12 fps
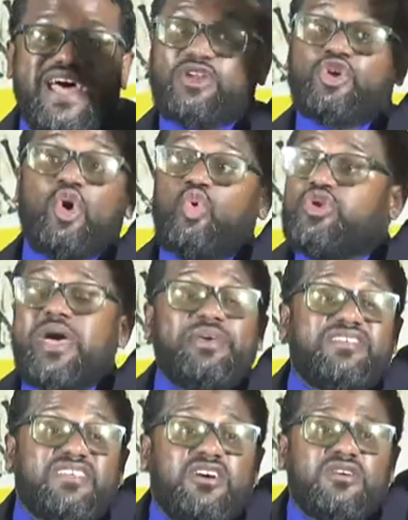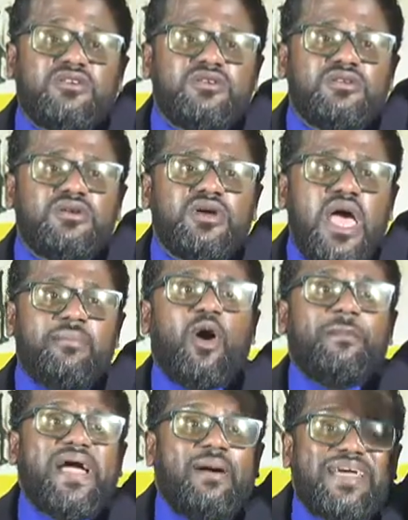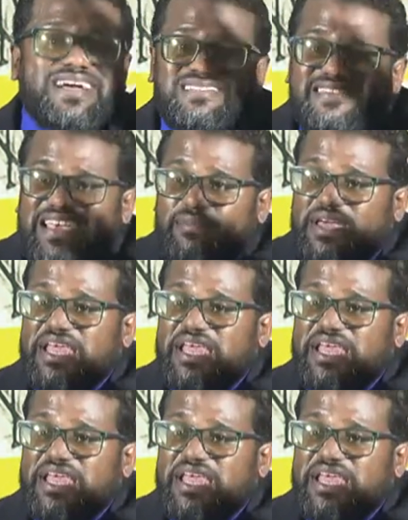I don't know who them is, you know. But may I make a statement?